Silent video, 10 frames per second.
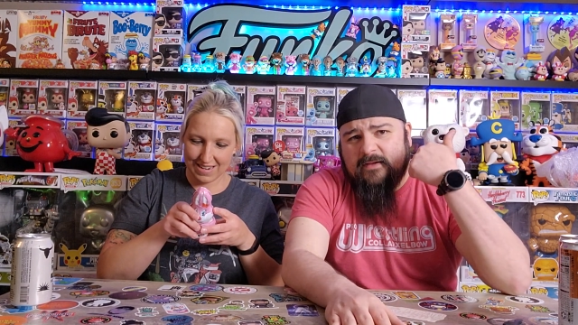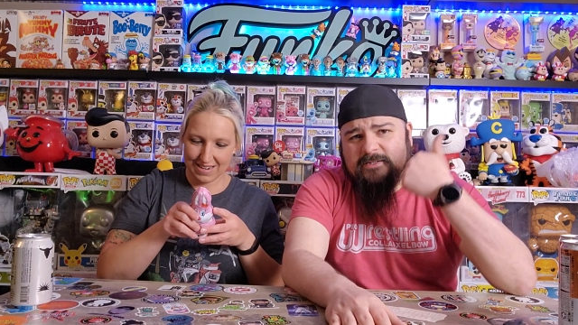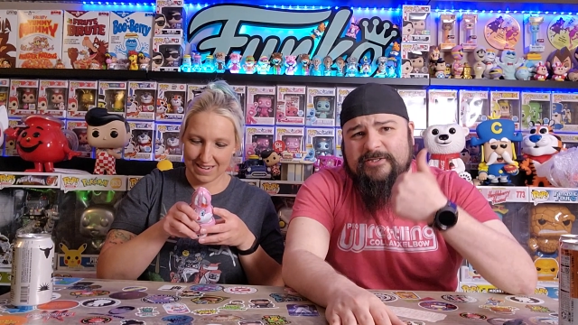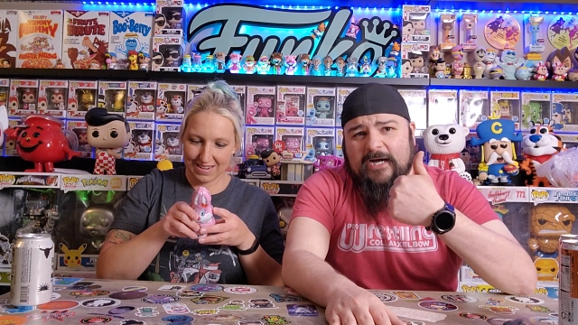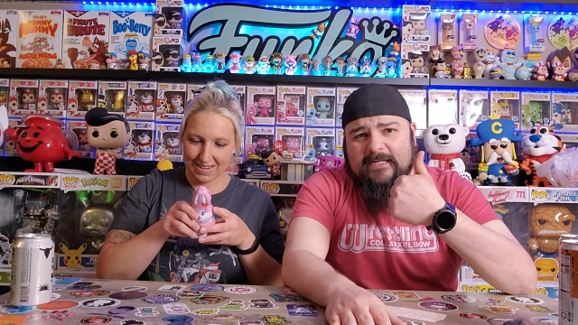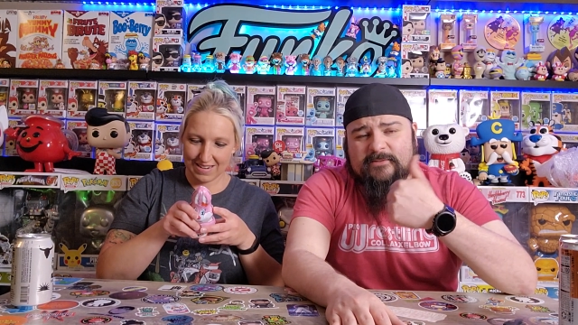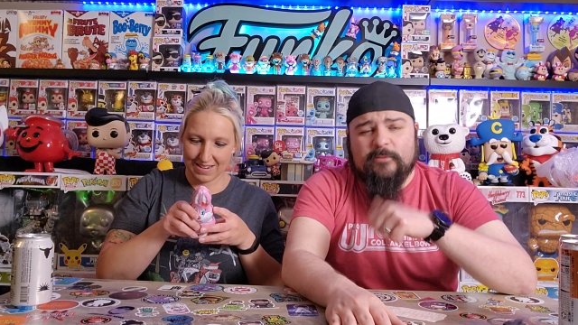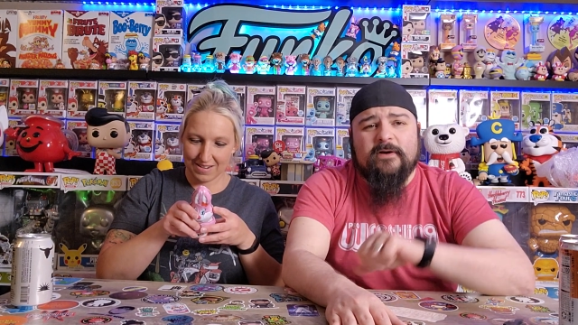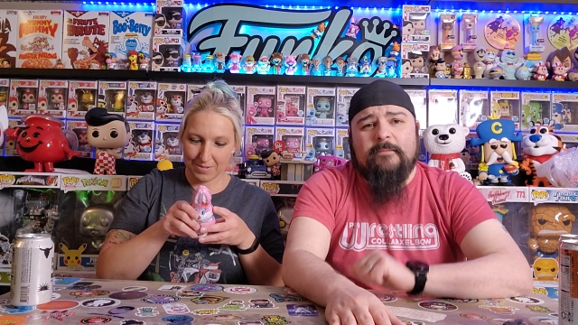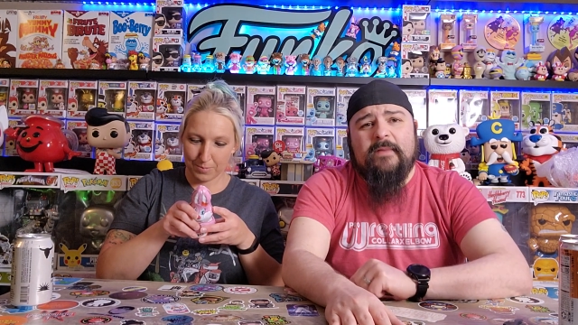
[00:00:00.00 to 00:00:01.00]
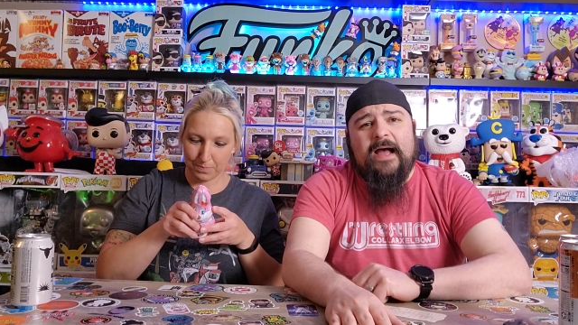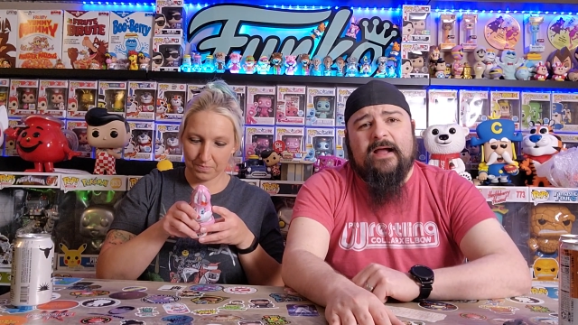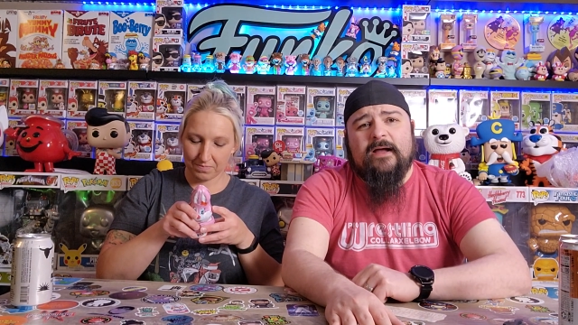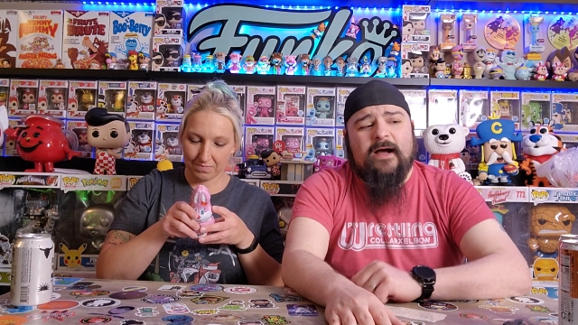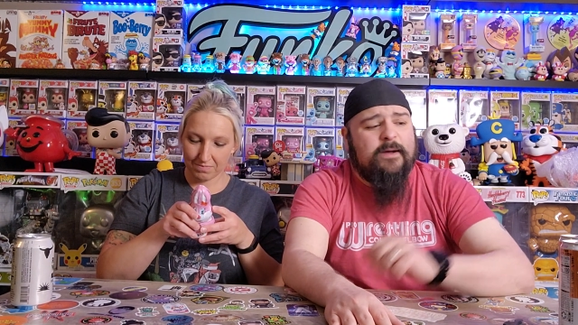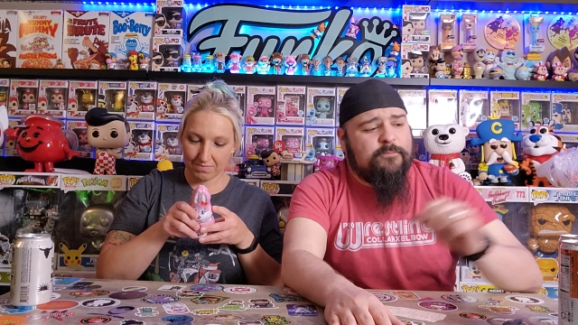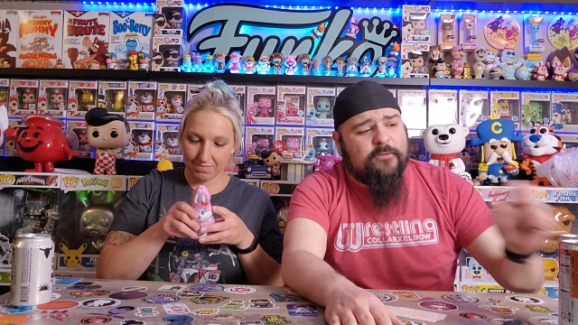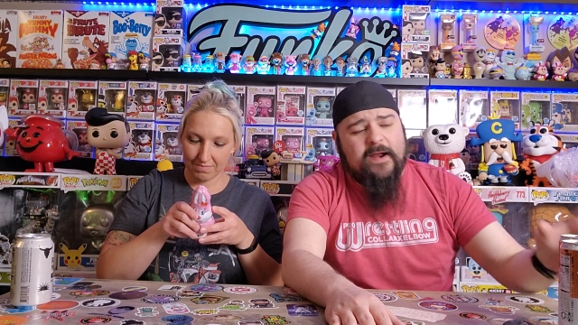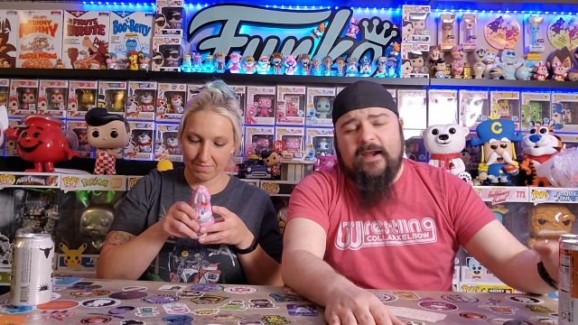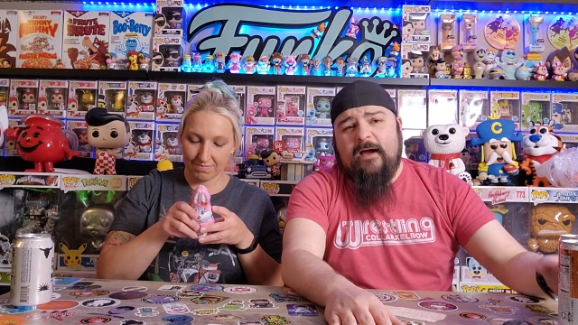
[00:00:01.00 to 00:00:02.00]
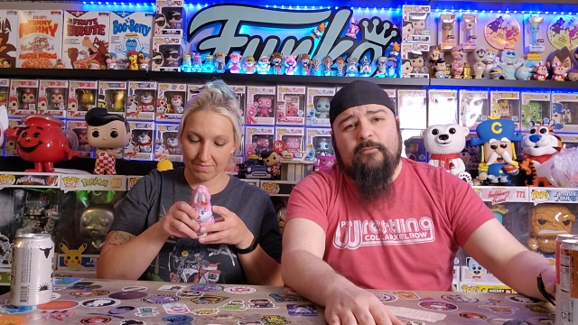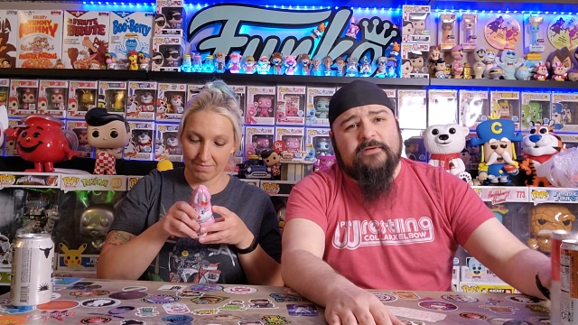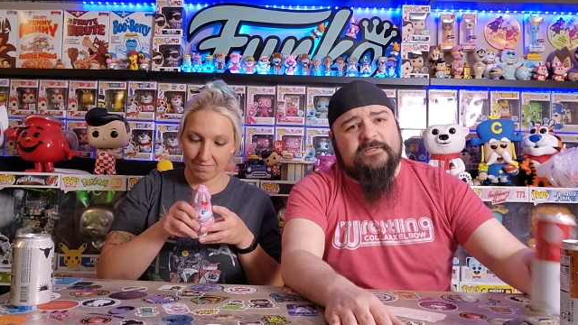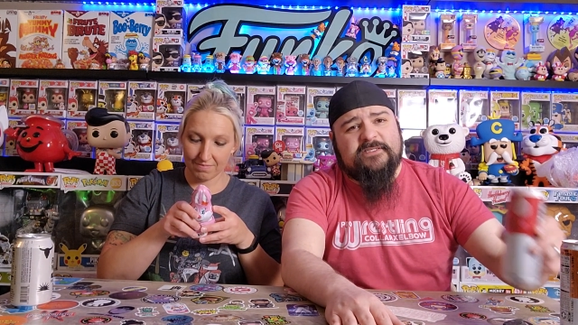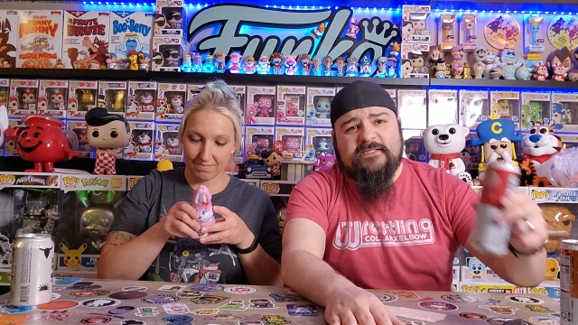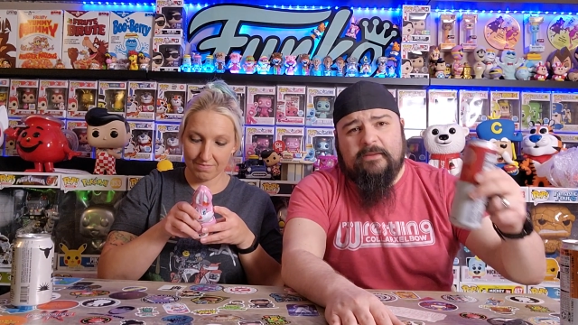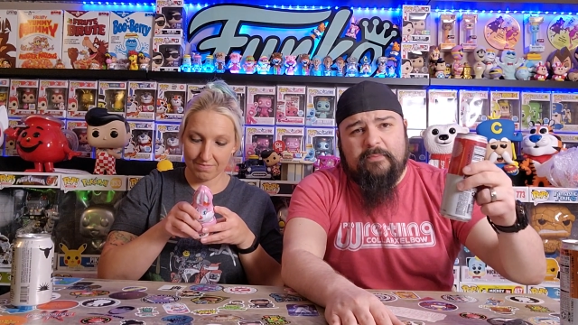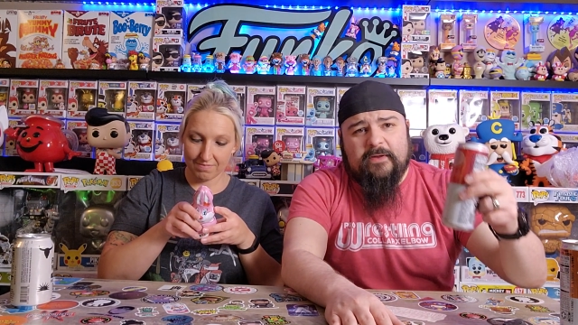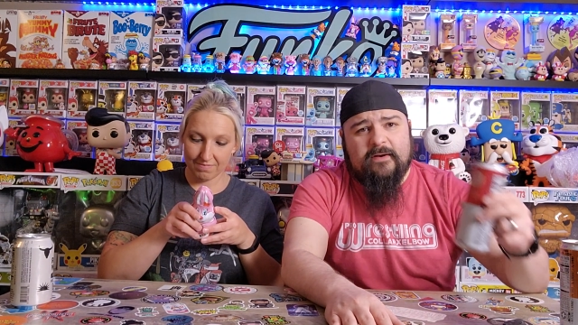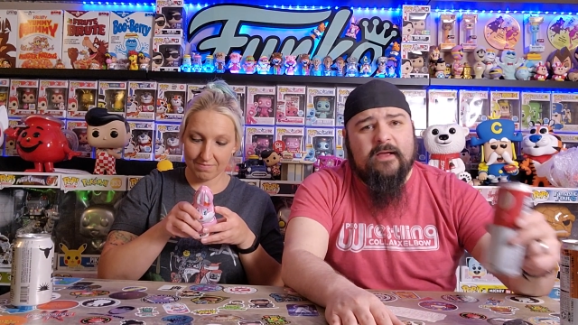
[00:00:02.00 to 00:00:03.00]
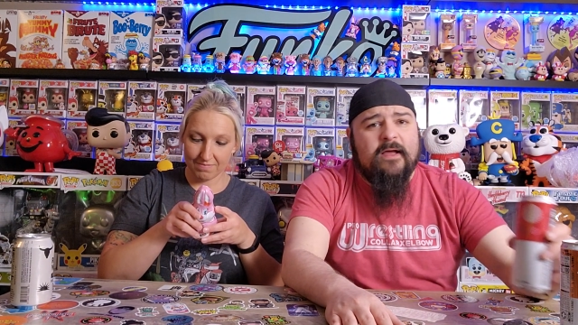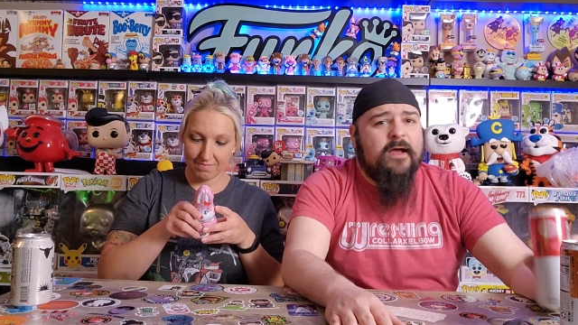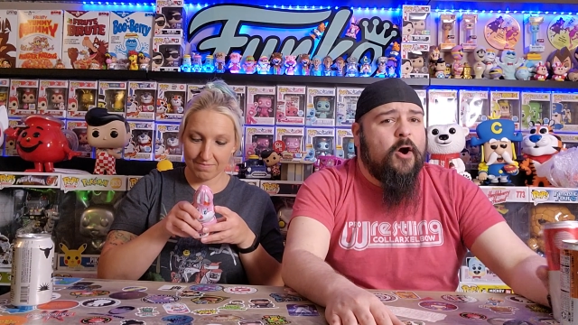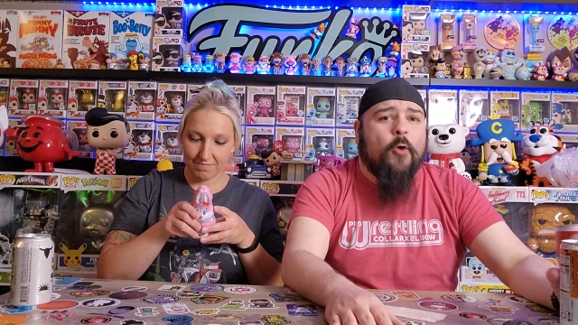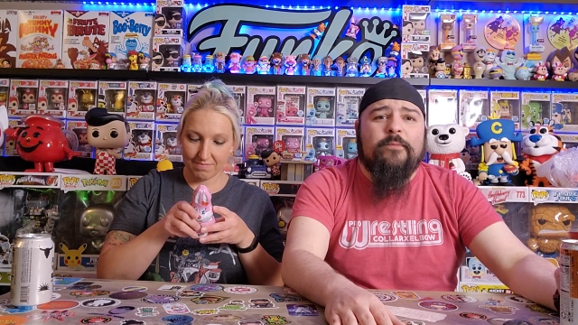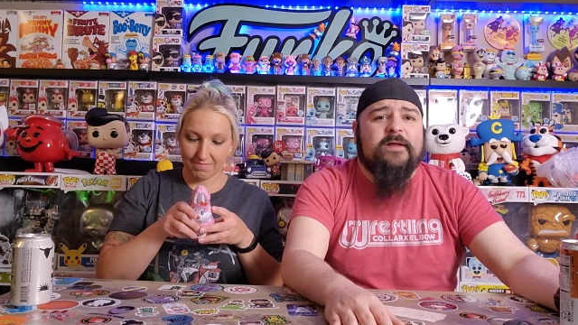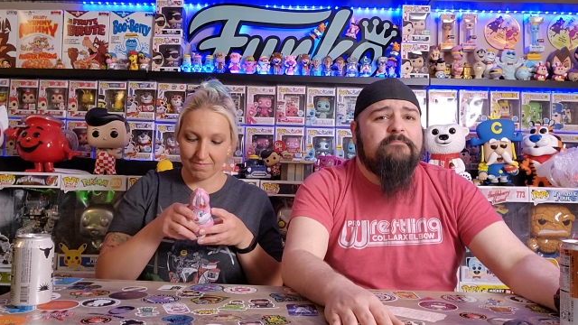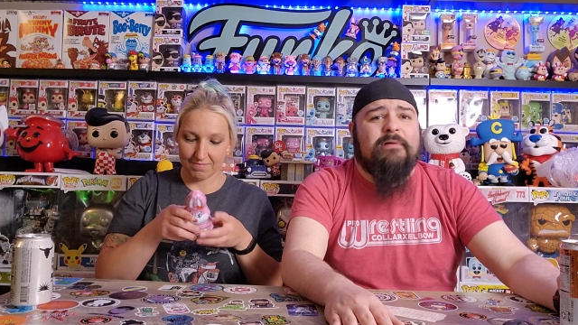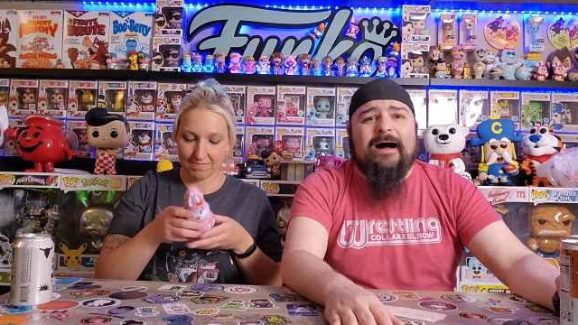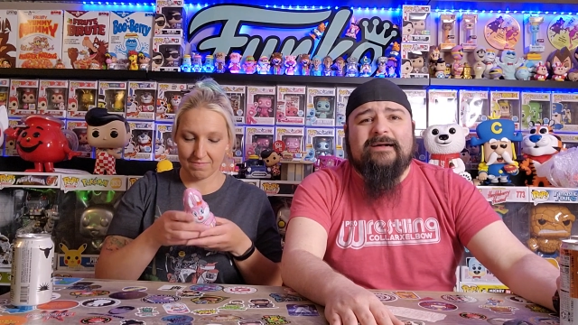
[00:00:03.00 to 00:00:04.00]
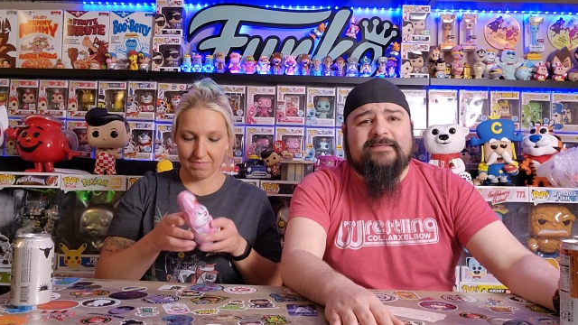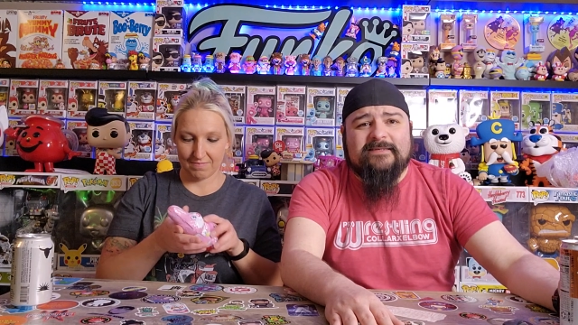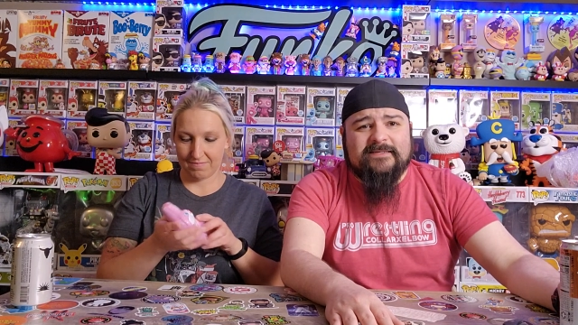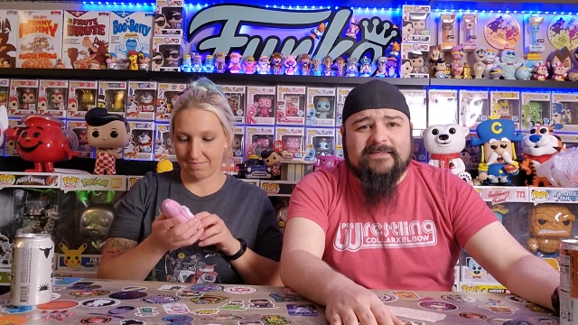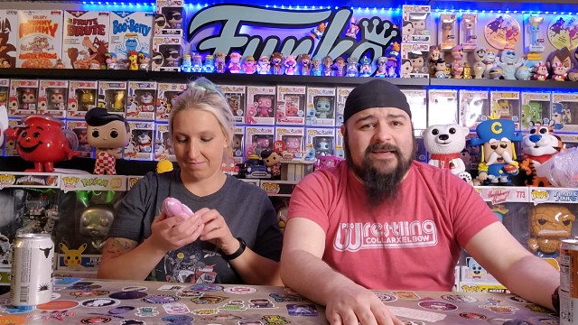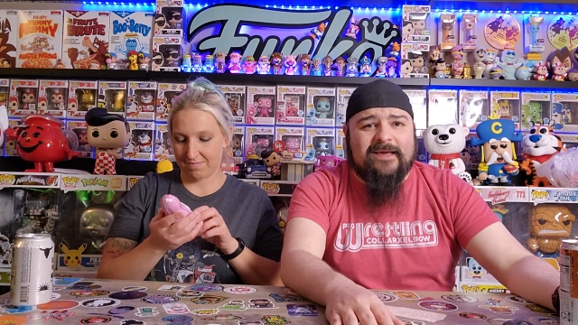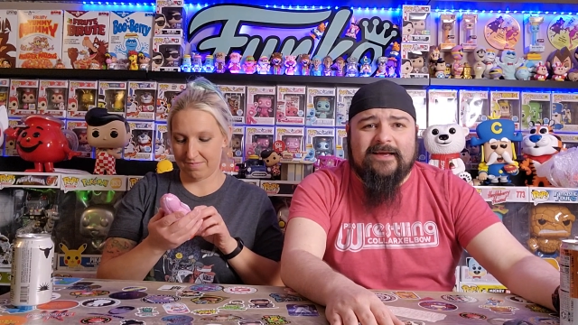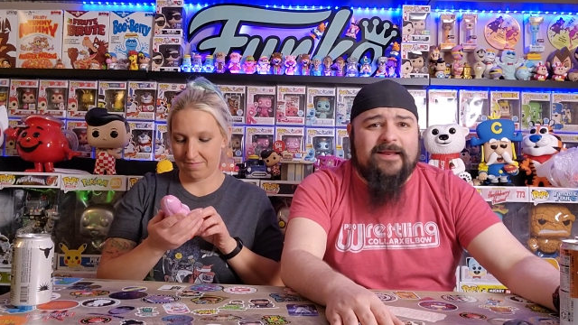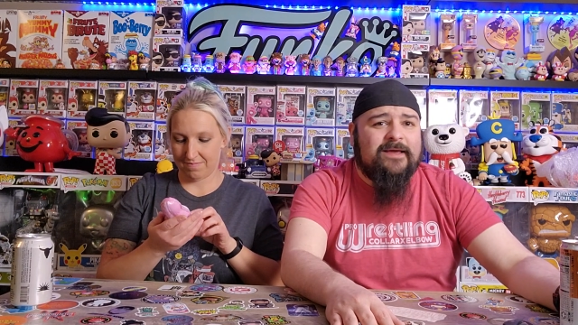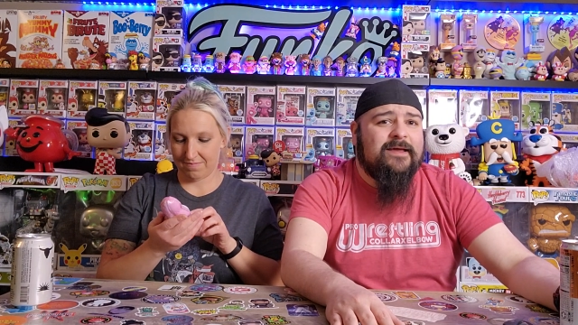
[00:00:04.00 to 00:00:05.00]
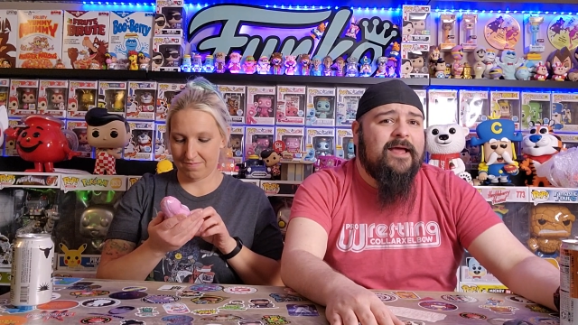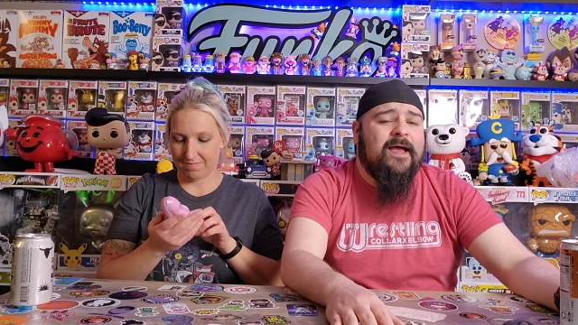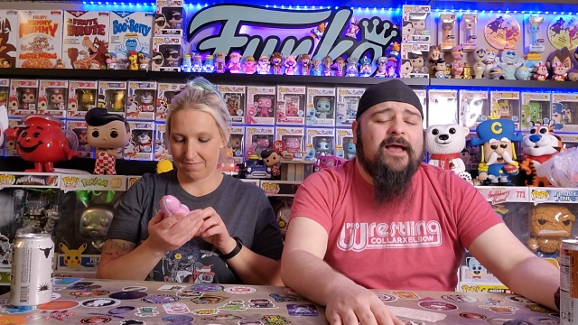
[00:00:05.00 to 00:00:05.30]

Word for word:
Speaker 1: Shots will come back. Uh, right now, we're just sipping, opening boxes, giggity,